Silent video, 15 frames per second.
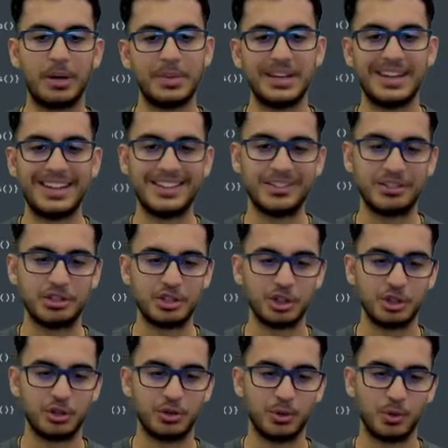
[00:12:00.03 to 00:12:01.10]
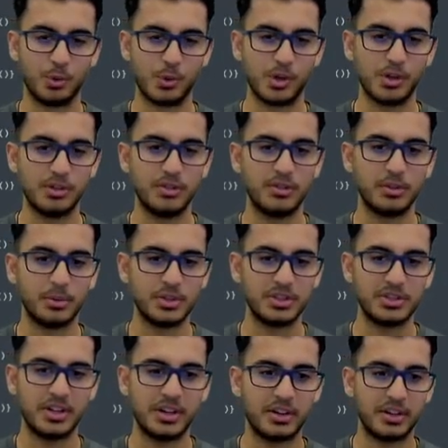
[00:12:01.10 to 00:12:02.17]
an integer to a word, so we're just
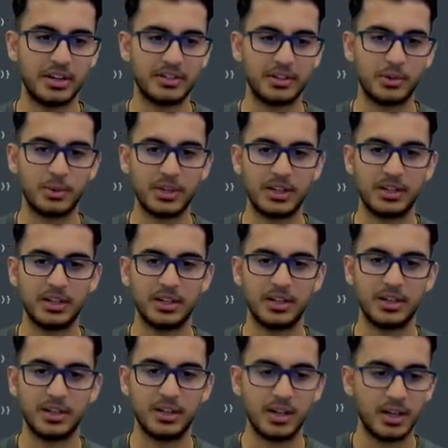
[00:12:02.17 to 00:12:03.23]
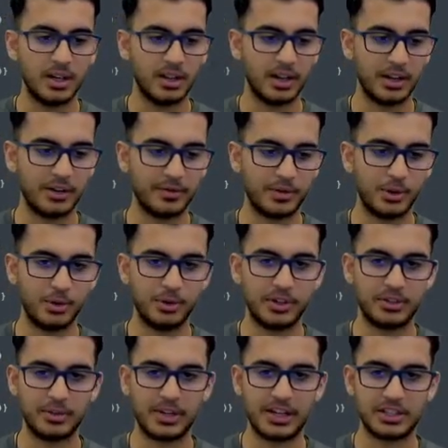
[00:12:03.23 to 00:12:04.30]
going to write a quick line of code that
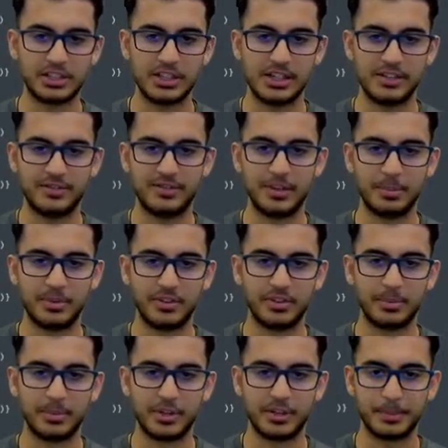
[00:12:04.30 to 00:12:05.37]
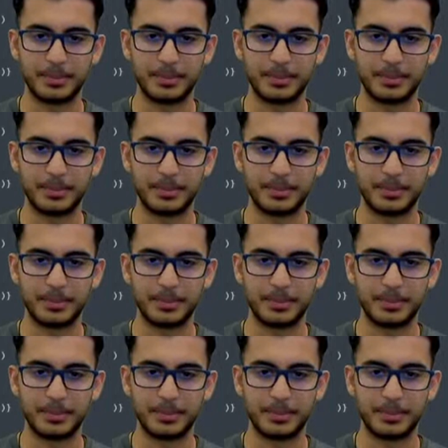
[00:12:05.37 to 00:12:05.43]
will actually flip this apart.